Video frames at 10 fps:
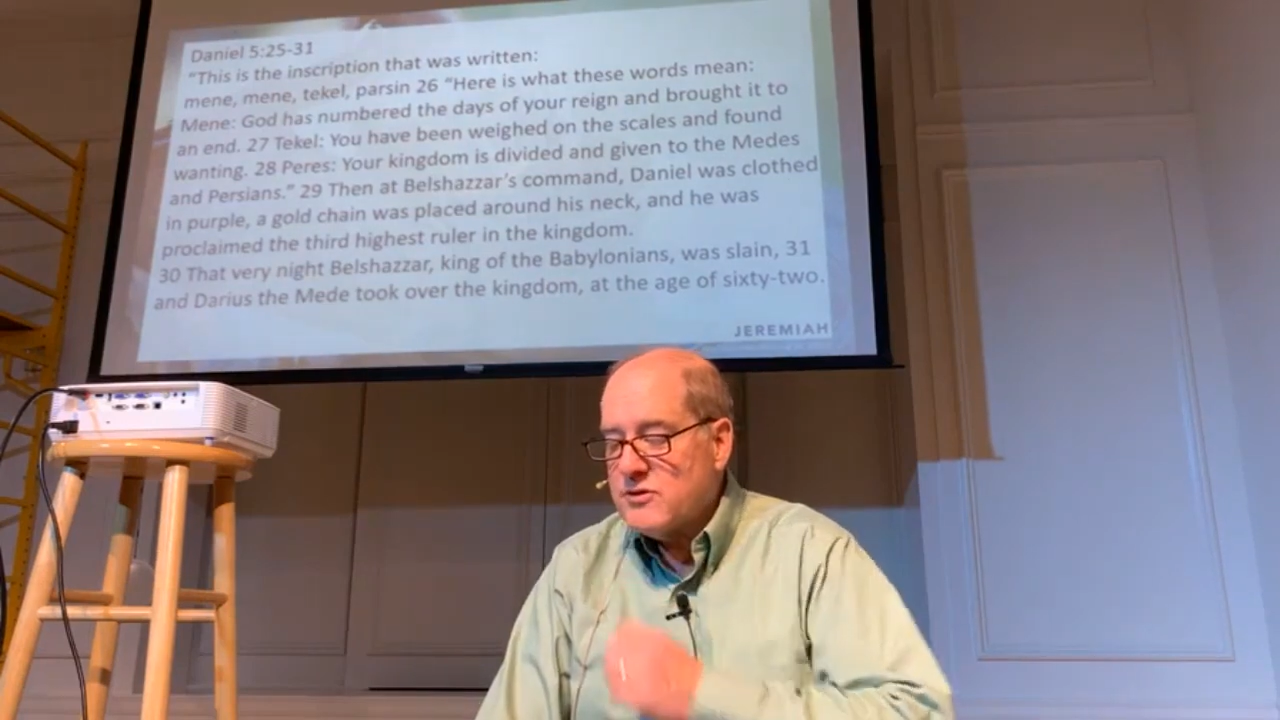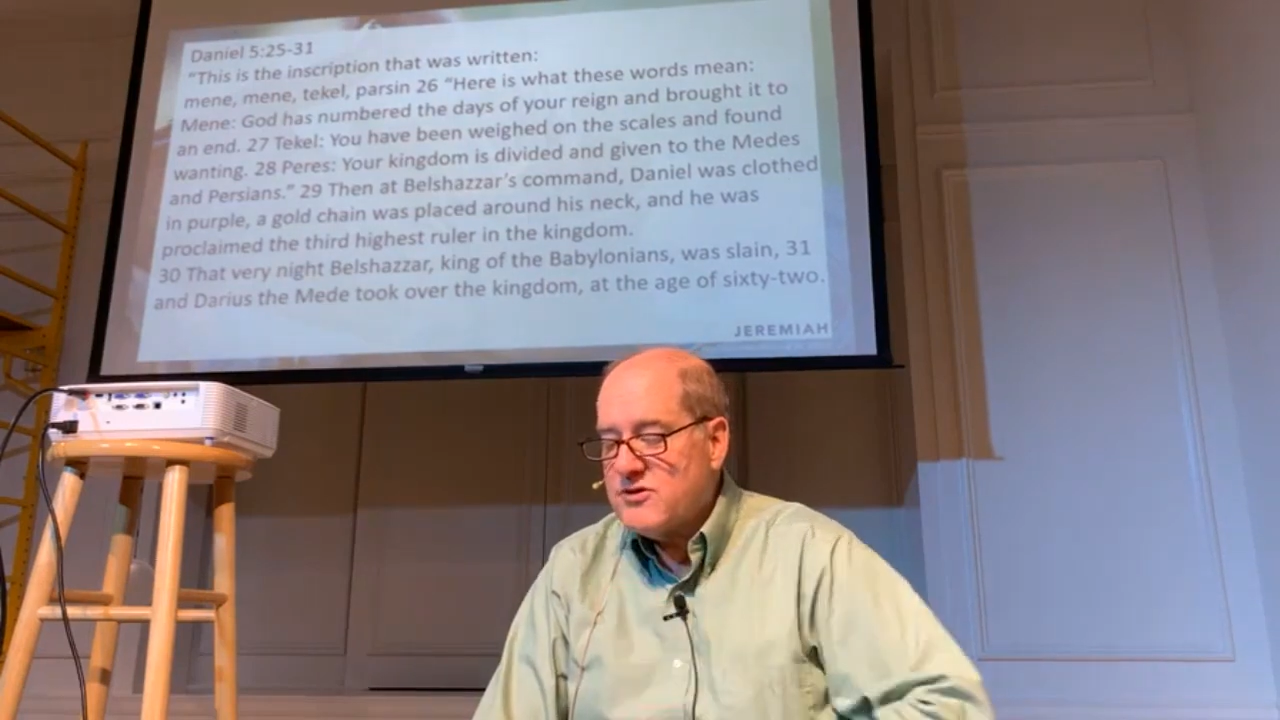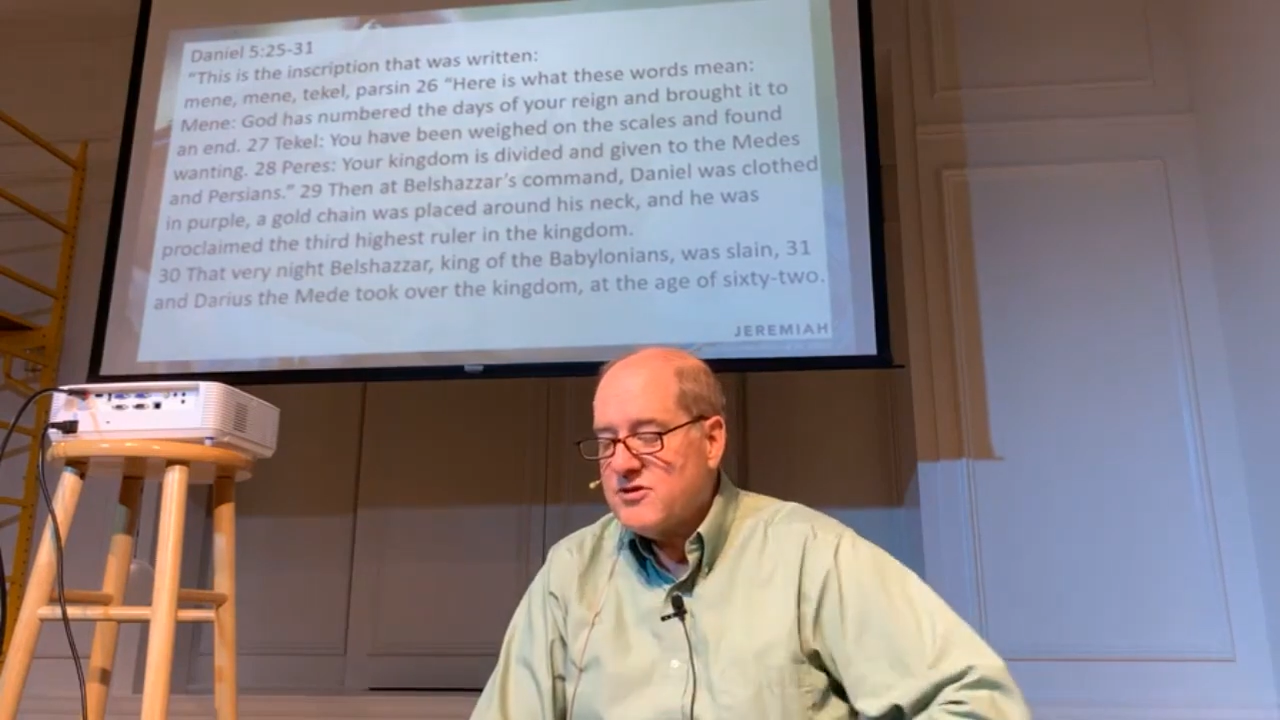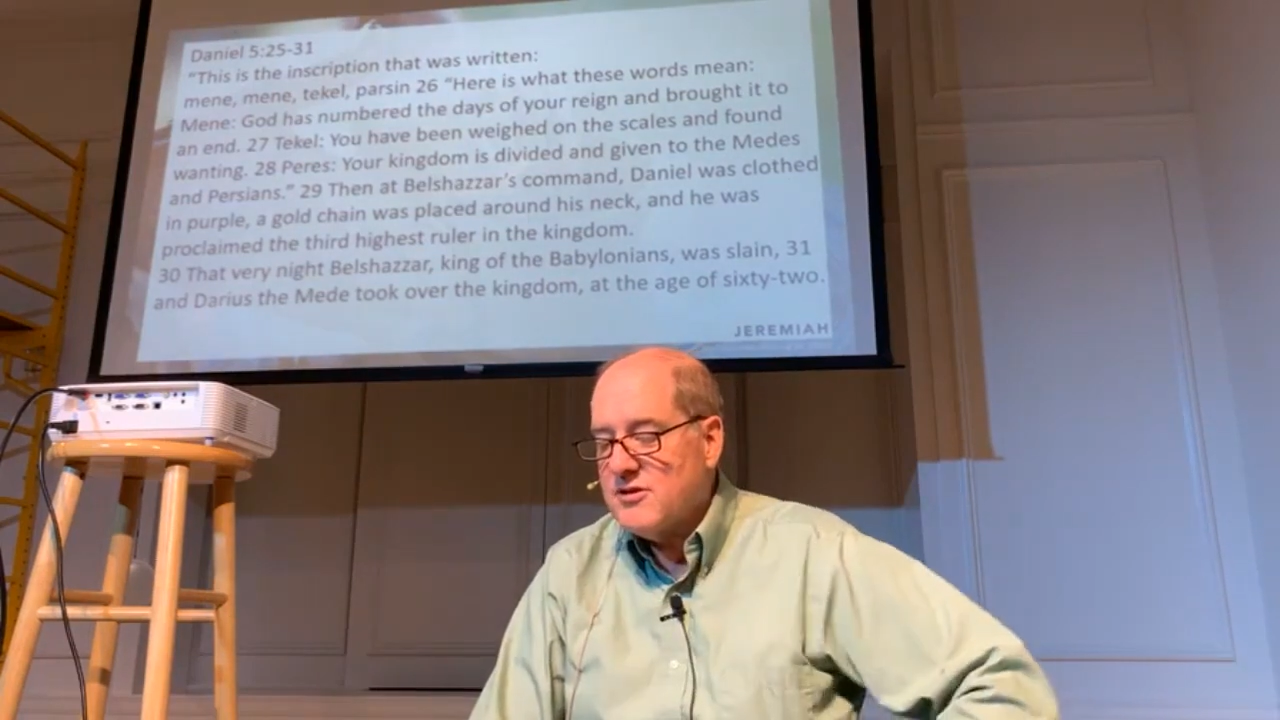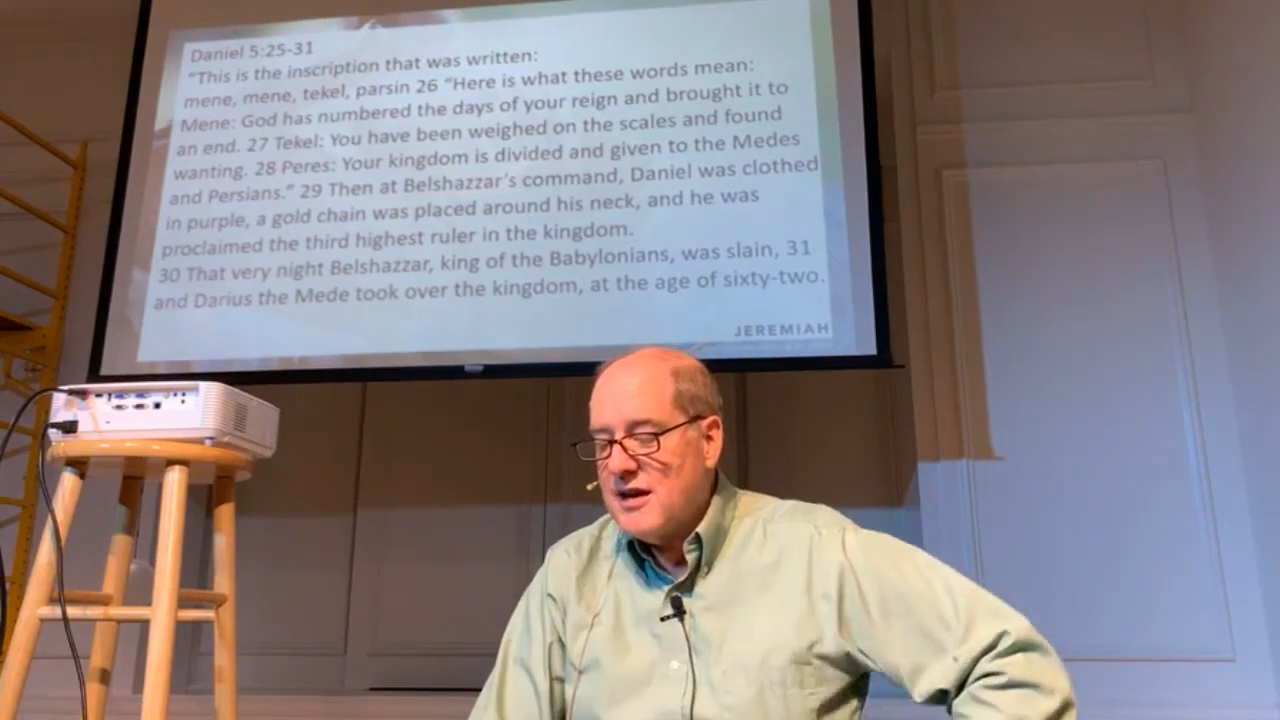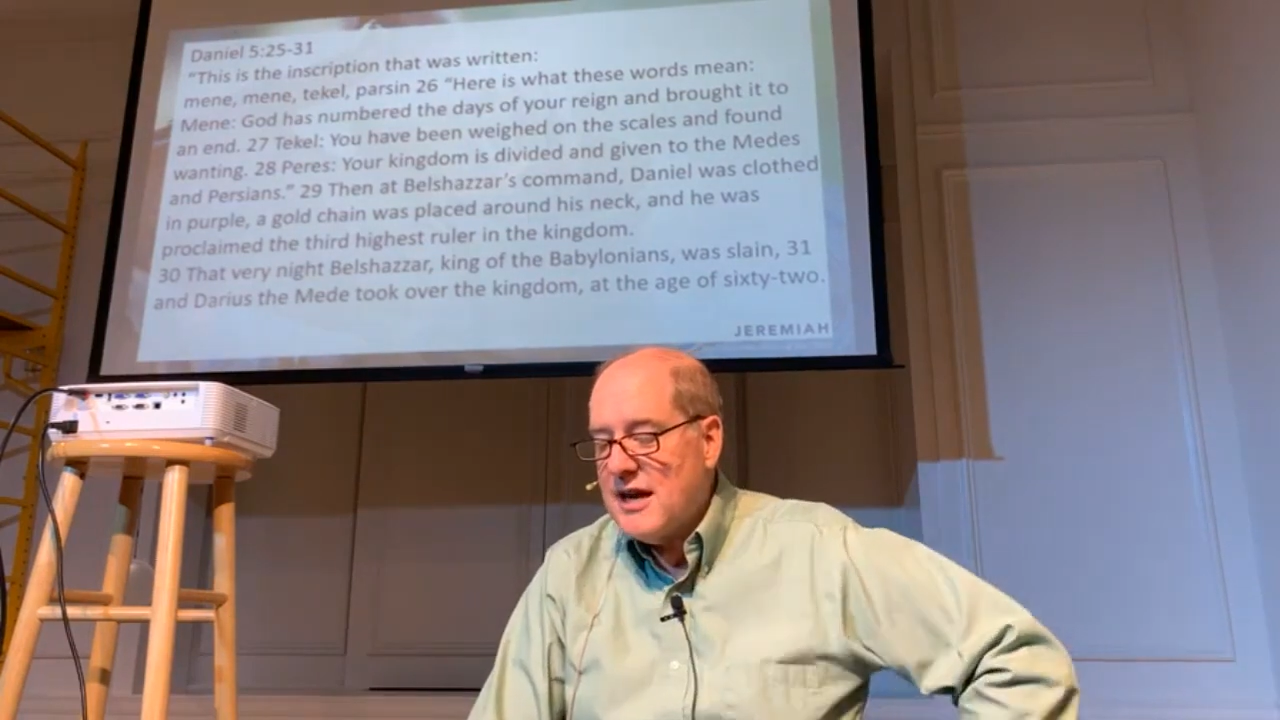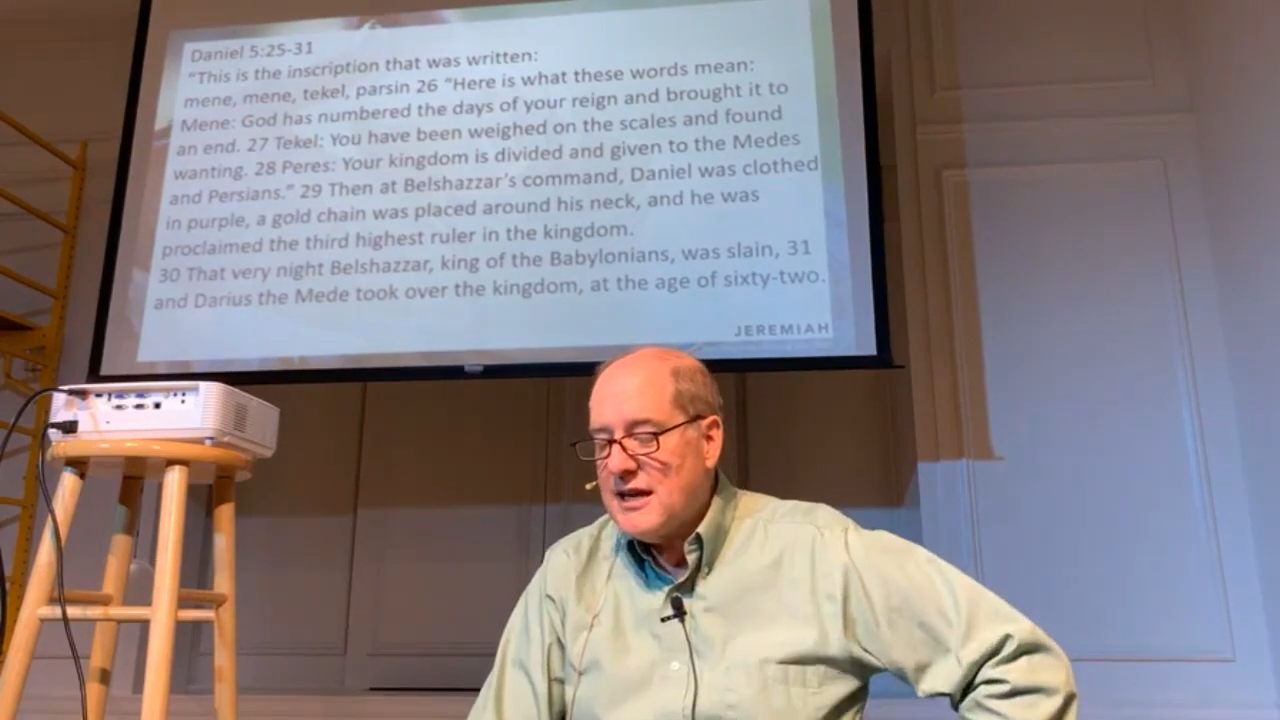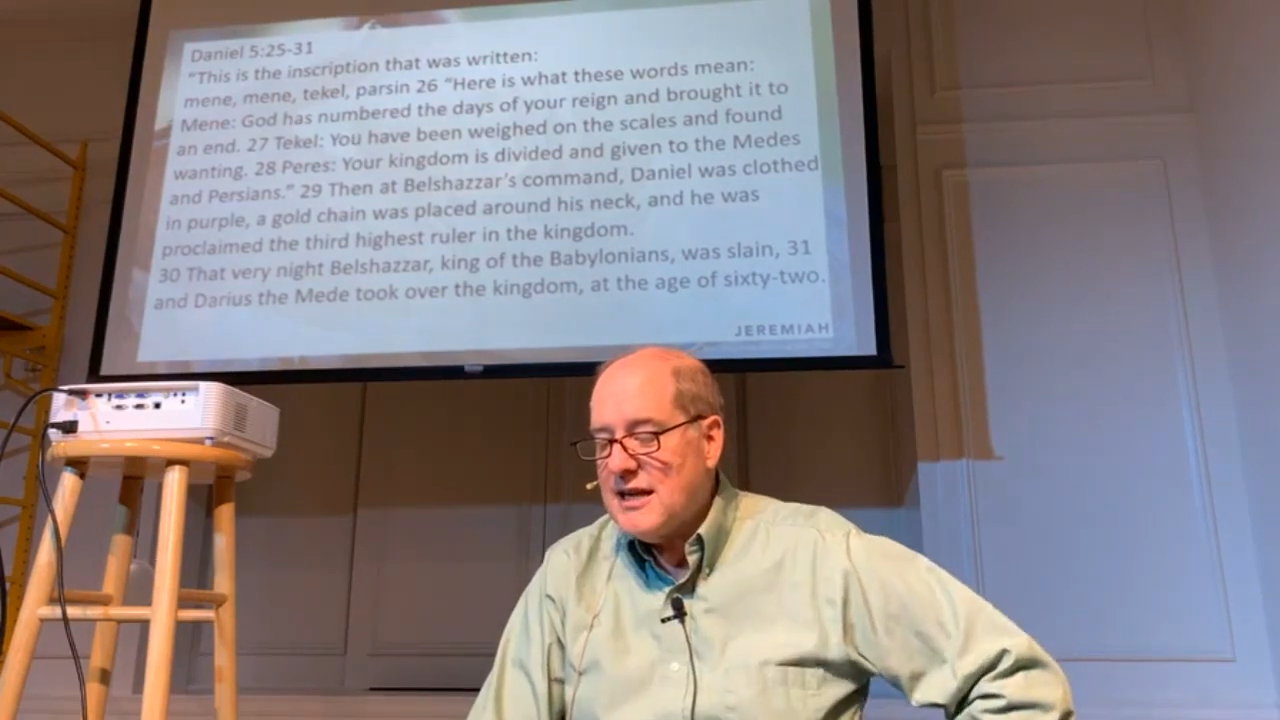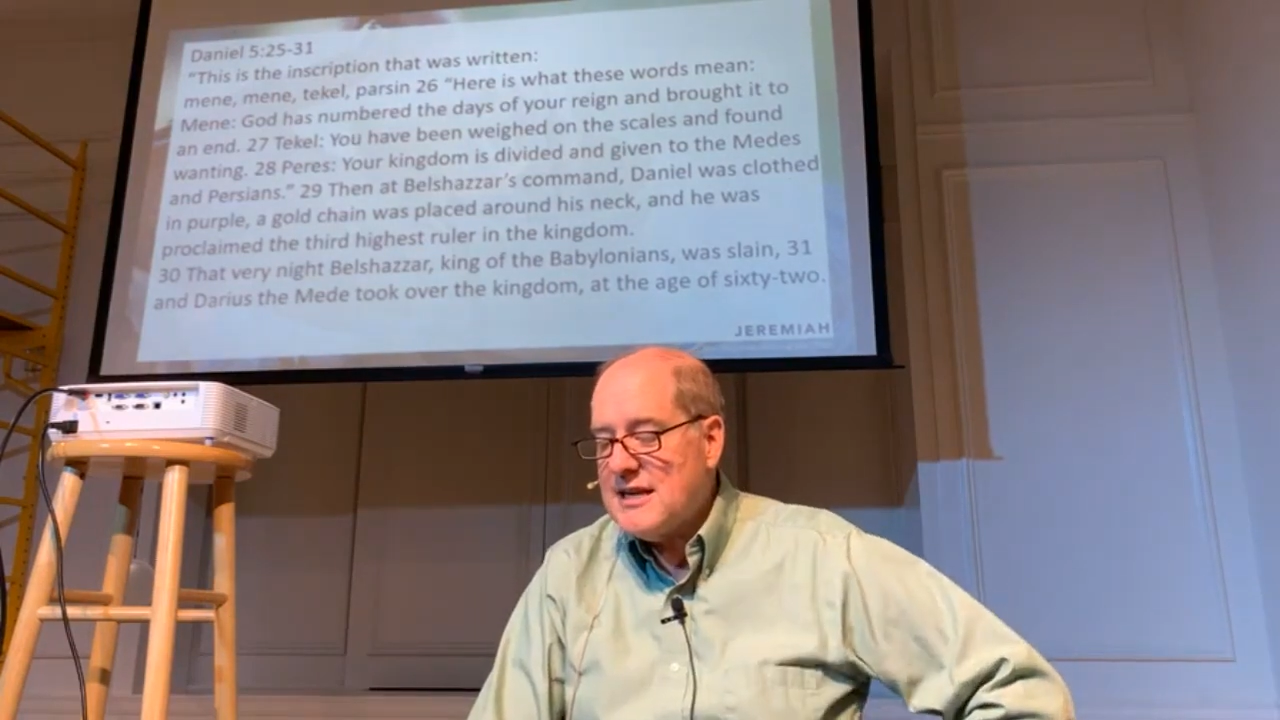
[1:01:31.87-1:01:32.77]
was slain,